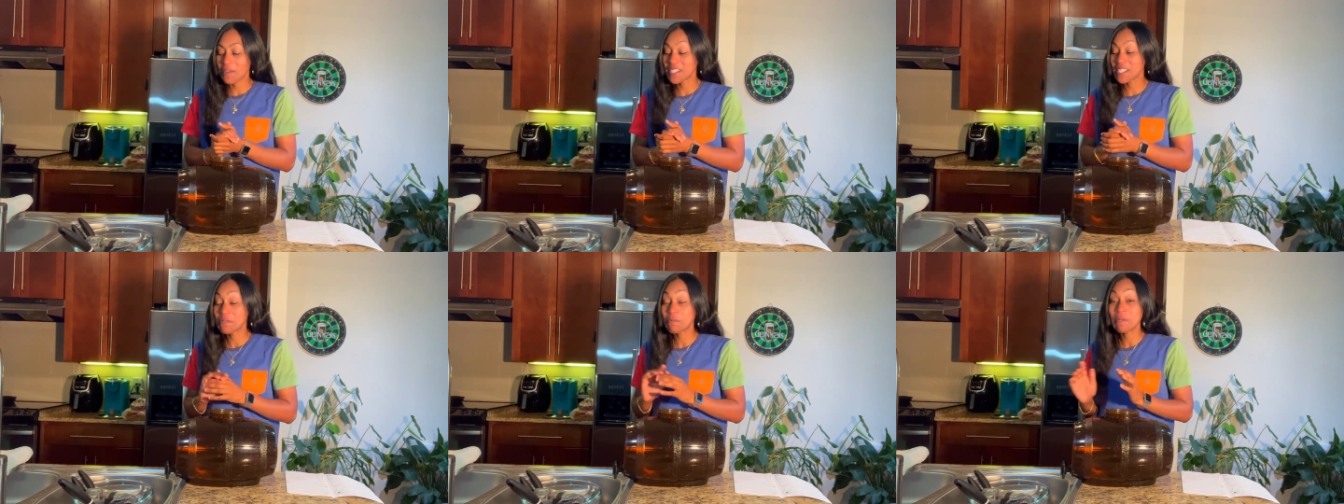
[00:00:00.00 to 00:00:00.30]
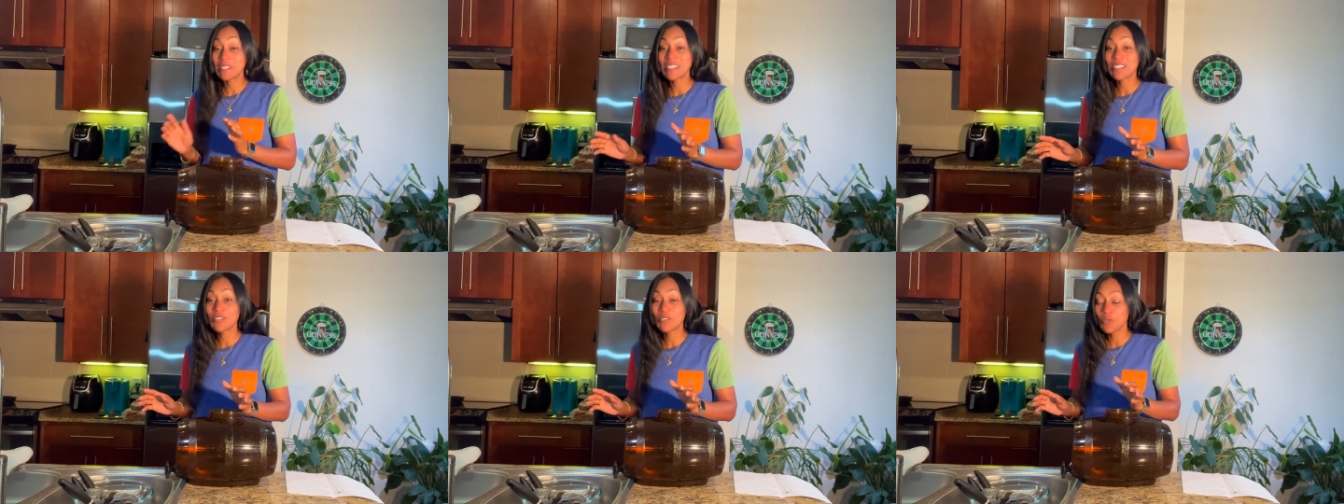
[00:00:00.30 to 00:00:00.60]
it's
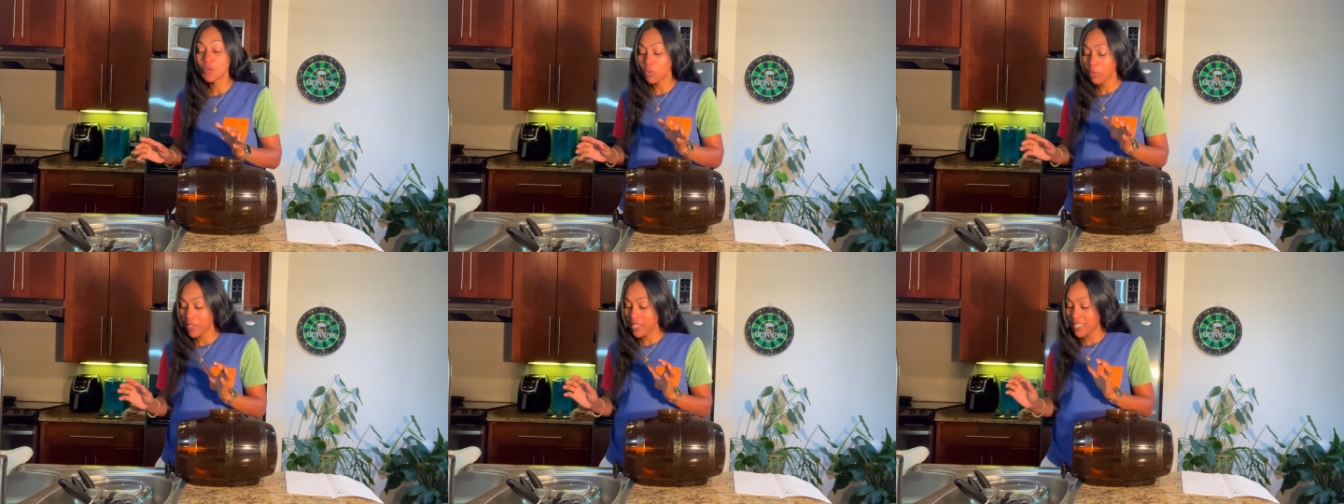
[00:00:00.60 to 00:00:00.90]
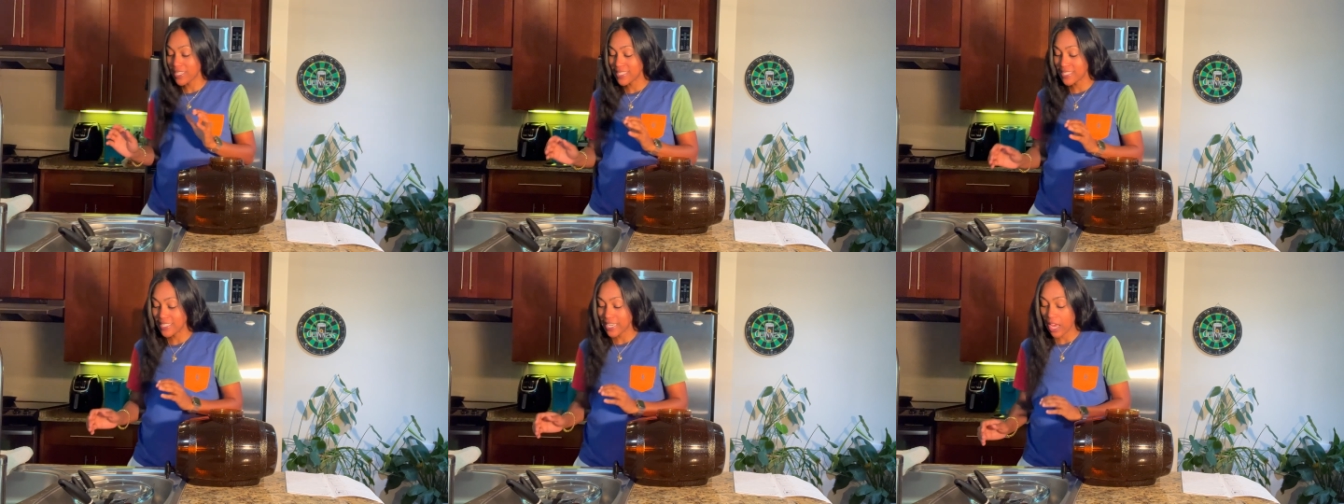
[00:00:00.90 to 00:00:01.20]
been 2
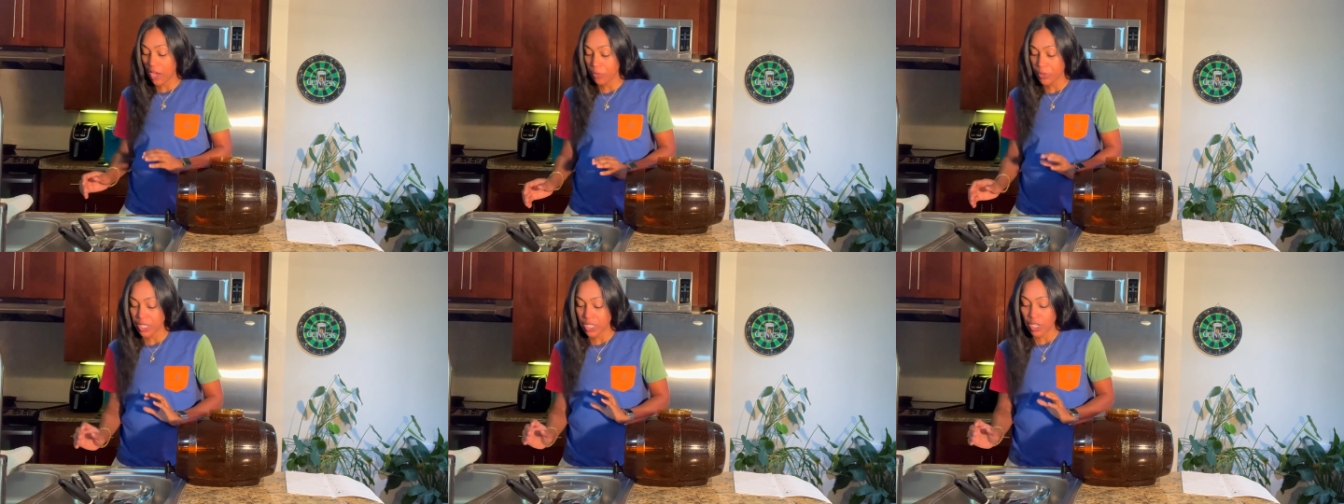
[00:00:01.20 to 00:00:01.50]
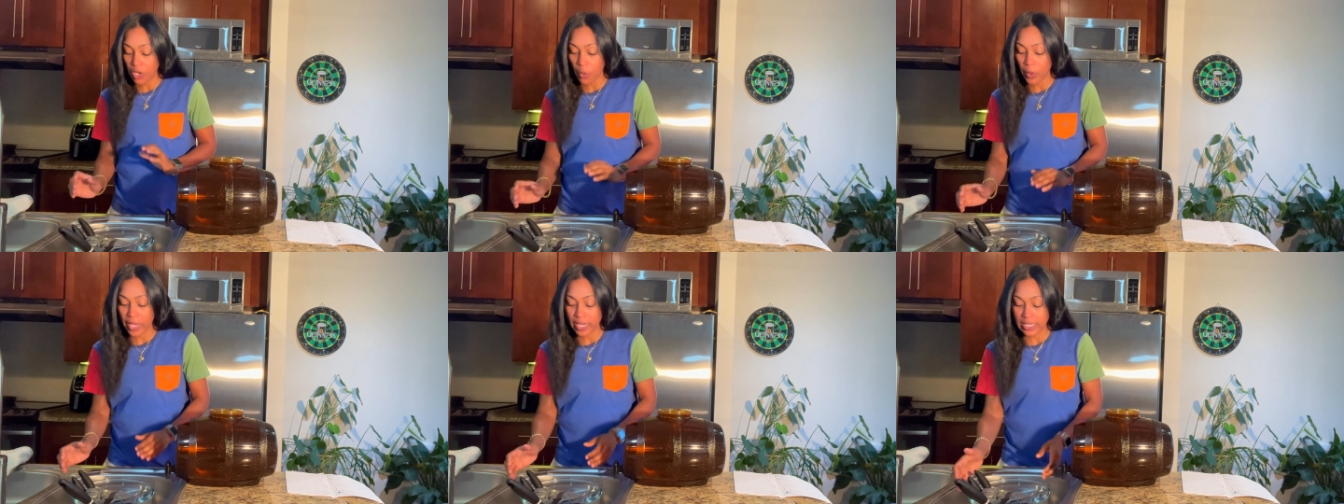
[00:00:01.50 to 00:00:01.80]
minutes. Now we can
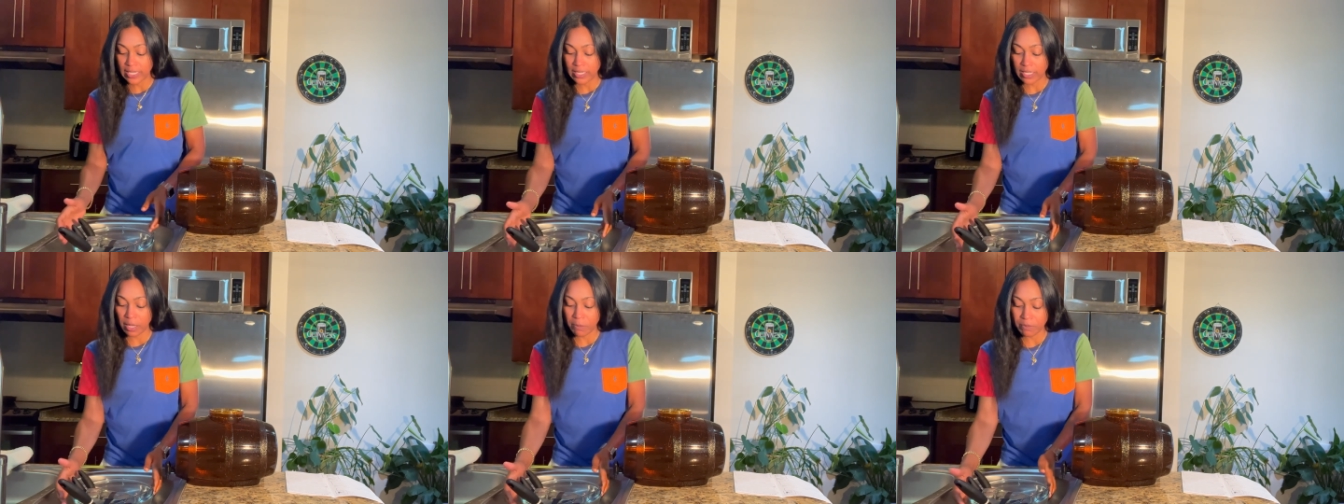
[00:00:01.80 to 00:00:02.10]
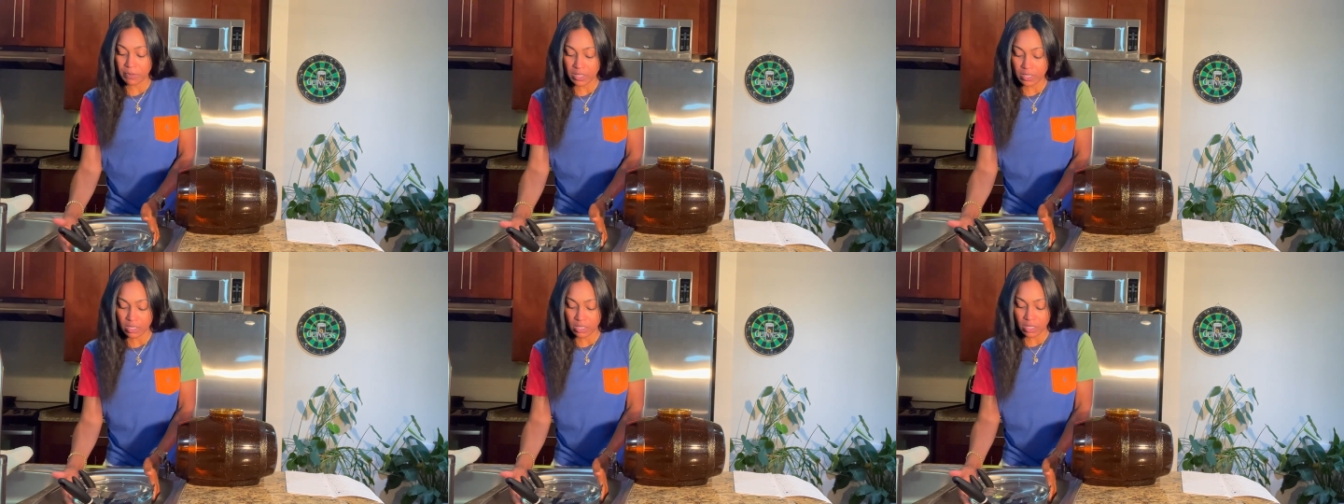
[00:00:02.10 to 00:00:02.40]
go ahead and
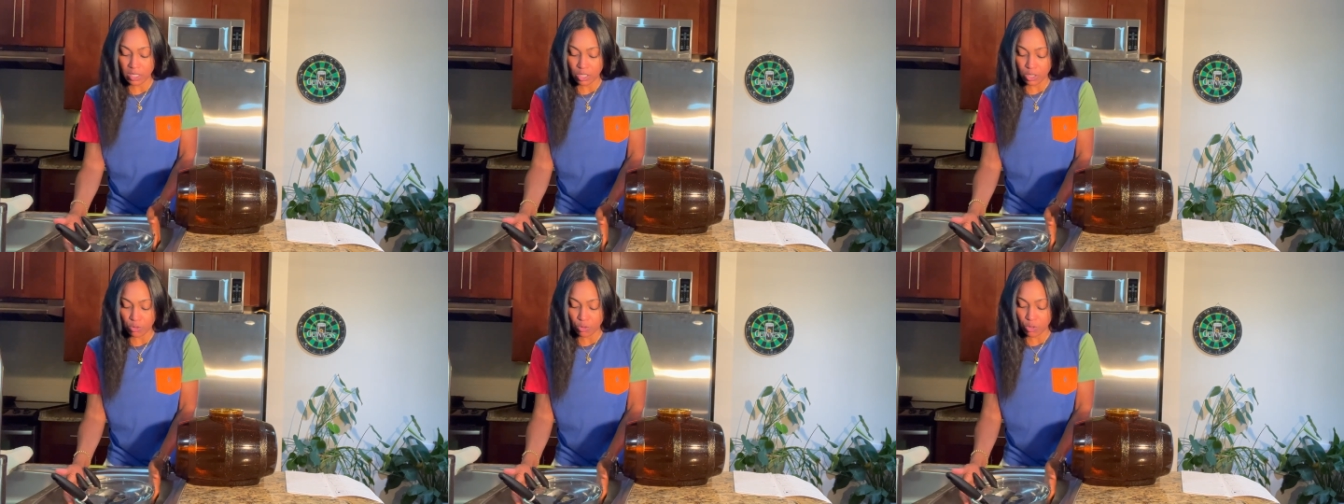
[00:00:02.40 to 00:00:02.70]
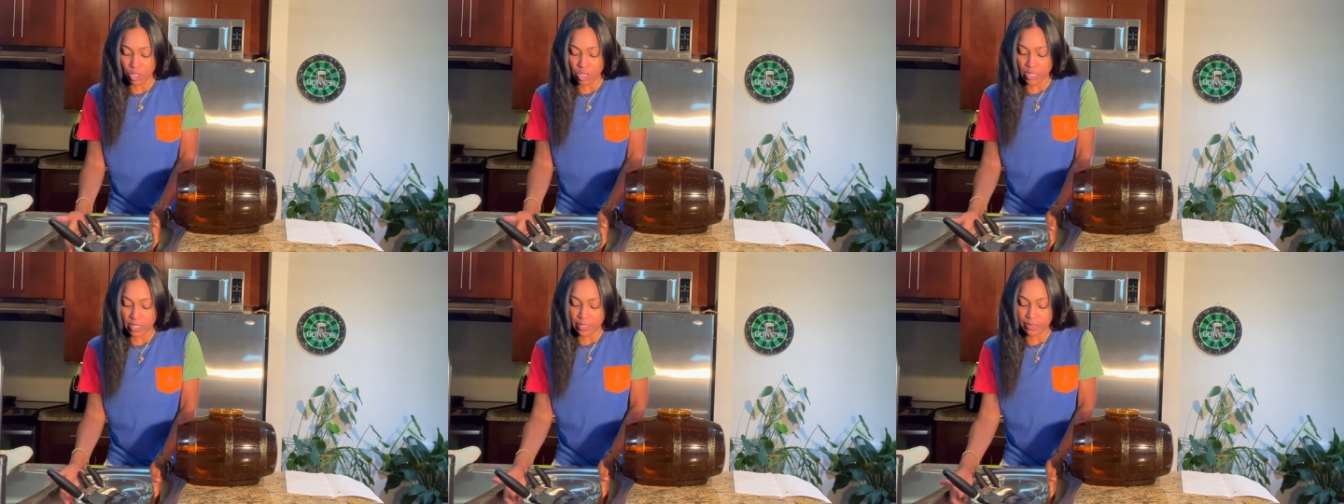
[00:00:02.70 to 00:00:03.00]
dump this
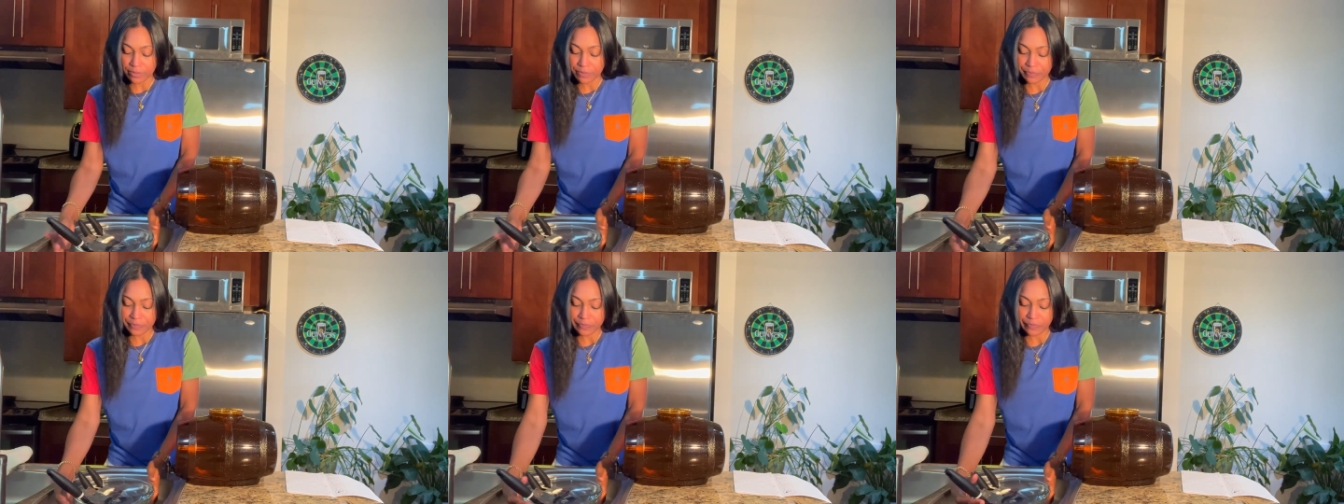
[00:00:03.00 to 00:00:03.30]
solution.